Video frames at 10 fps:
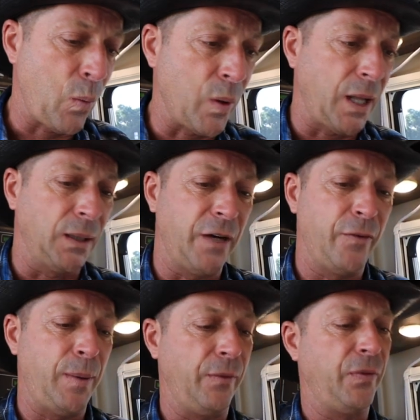What I
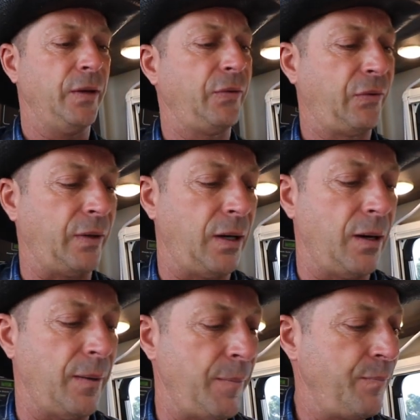love about this,
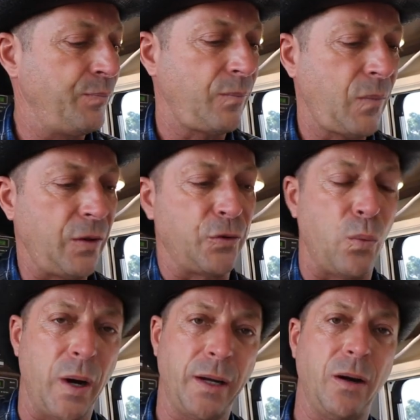this
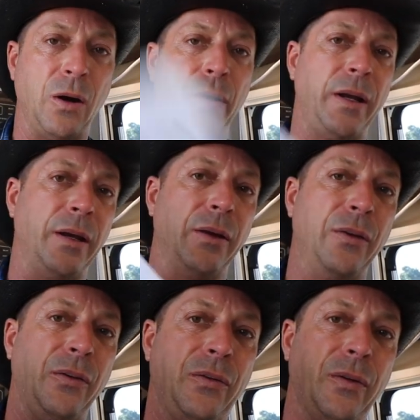Winegard,
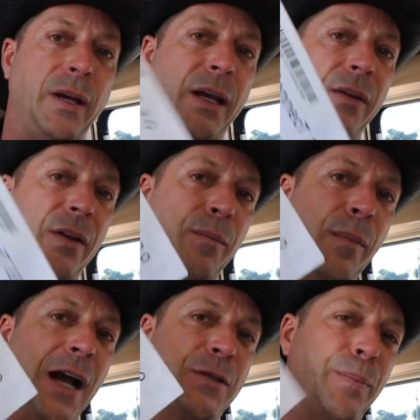is again the
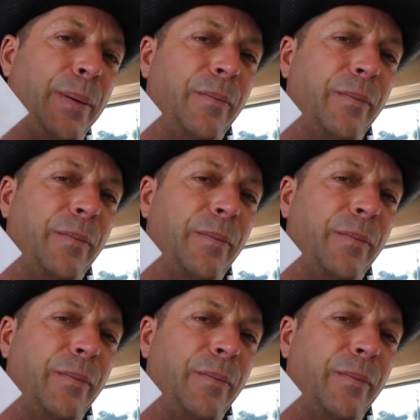maximum